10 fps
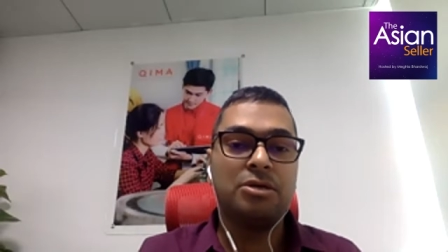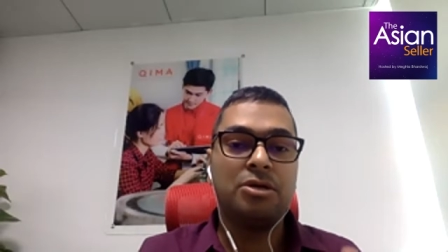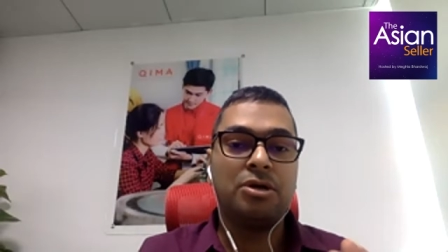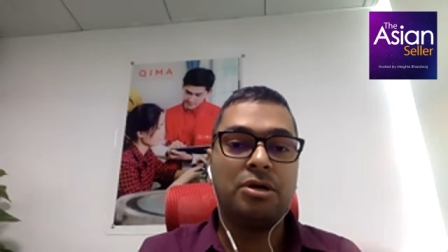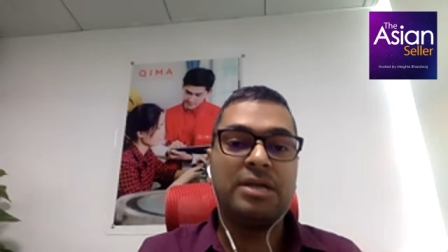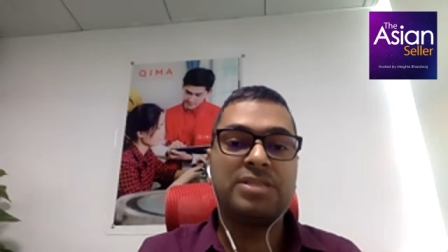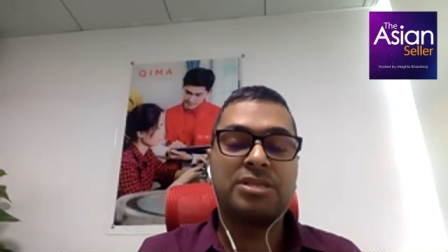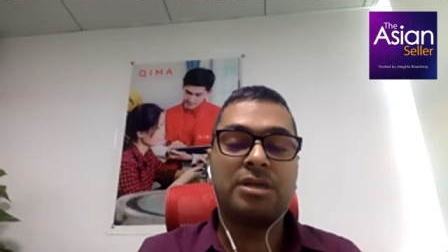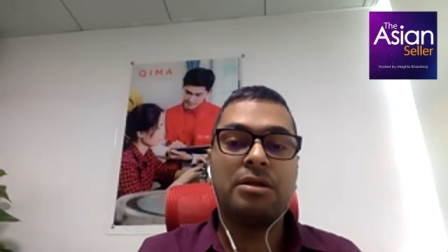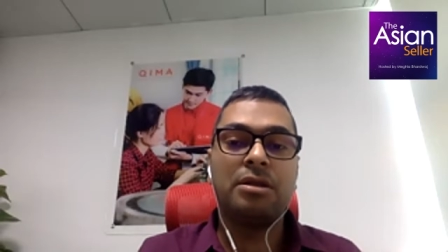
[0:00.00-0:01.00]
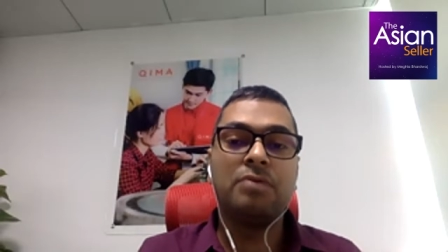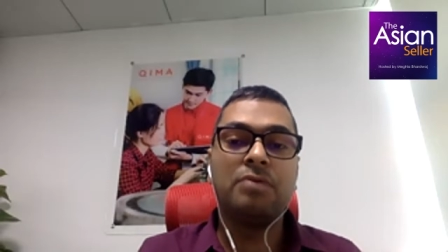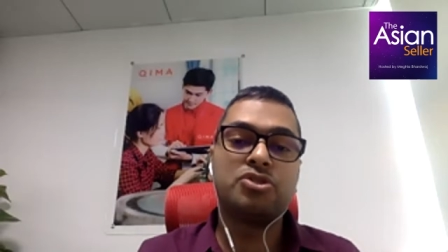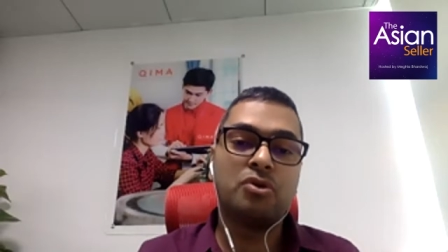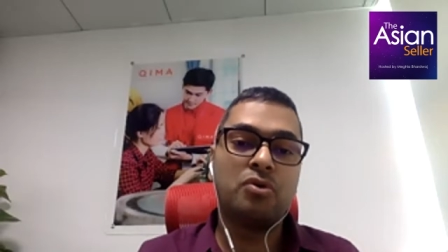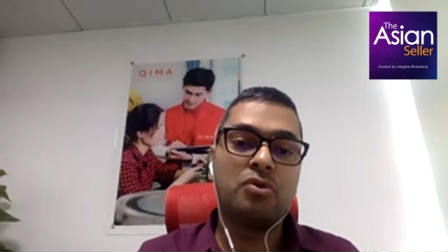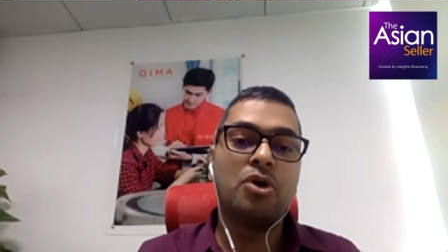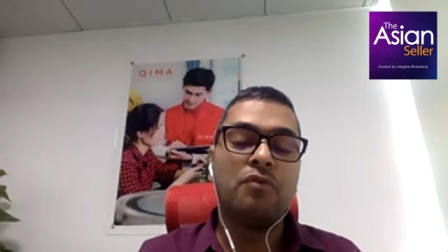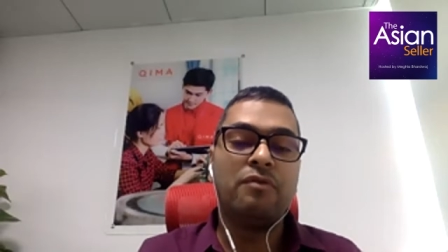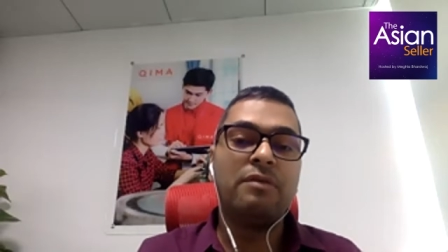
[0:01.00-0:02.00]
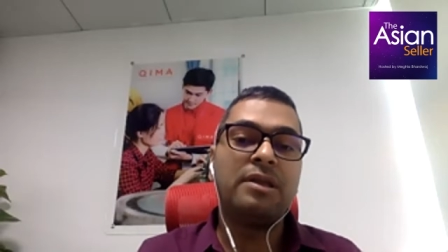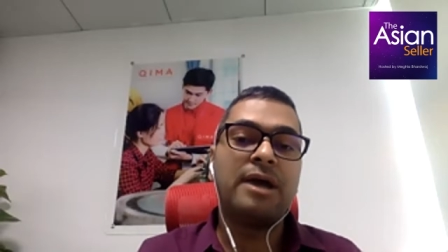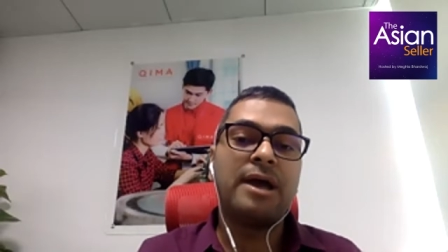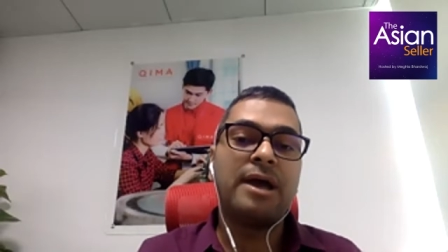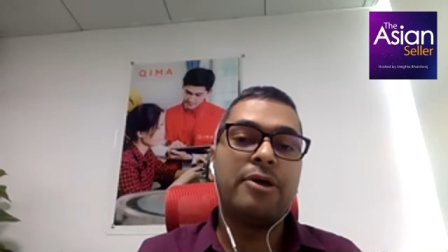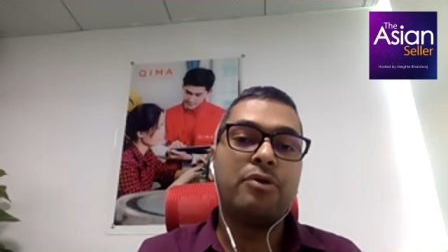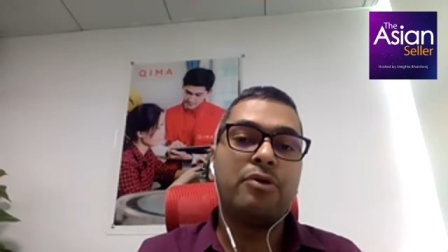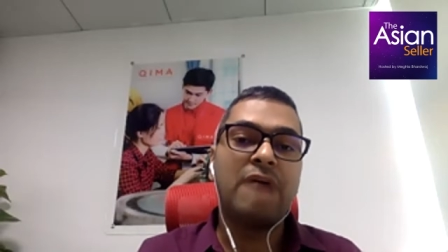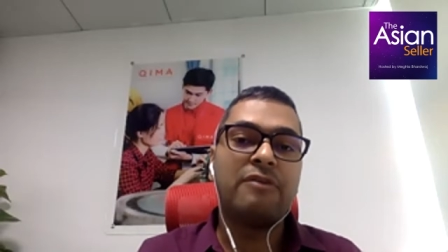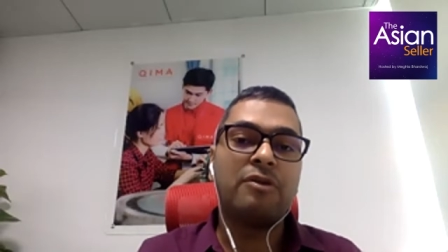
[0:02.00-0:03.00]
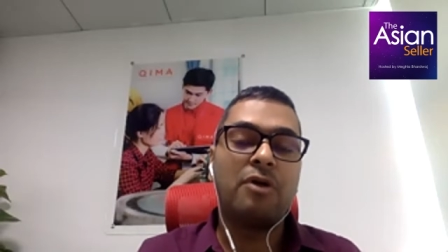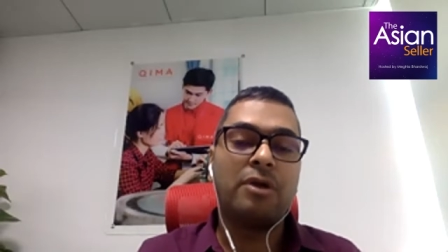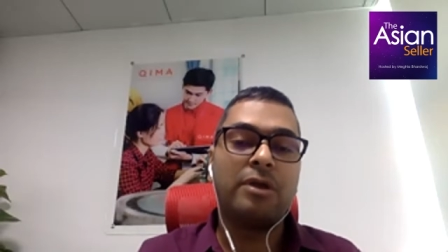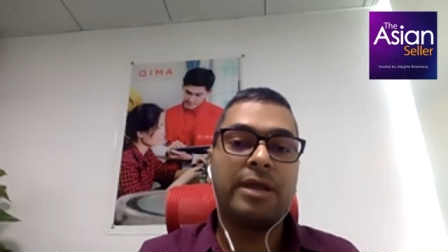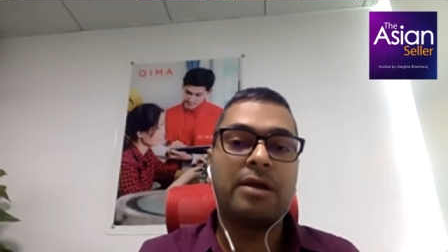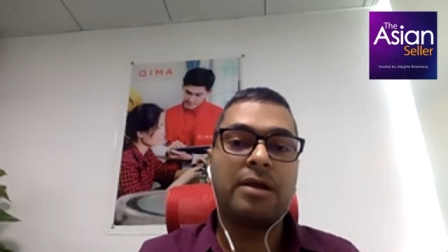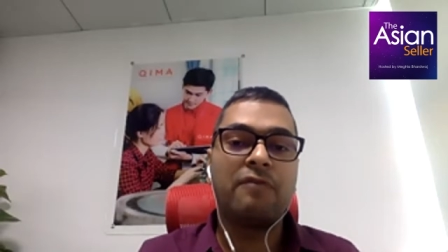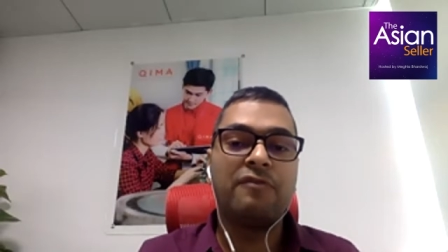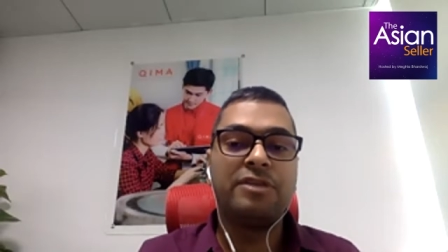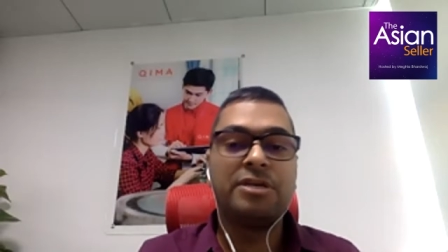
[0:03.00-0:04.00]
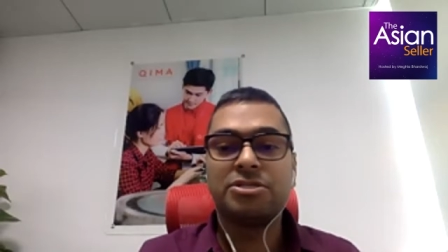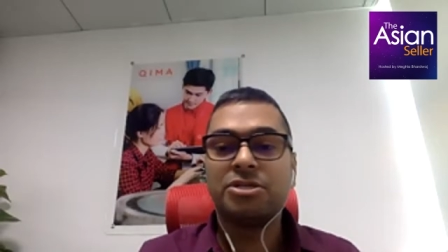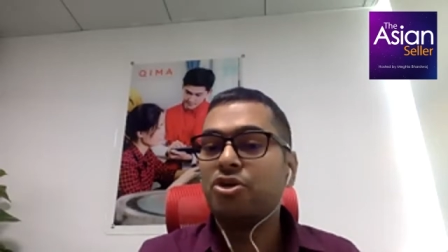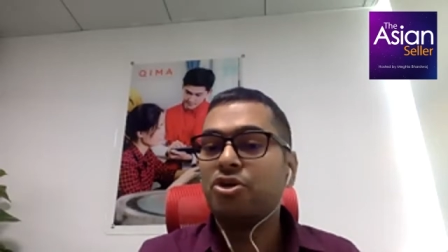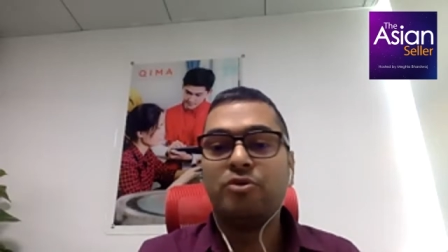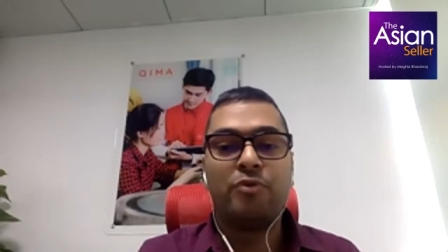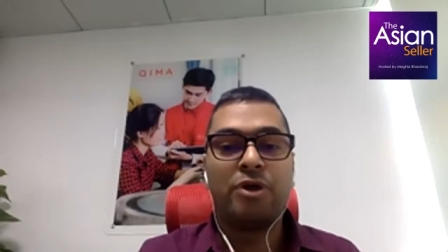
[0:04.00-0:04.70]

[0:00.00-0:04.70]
let's continue. So we will guide you to have an online account with us. You book it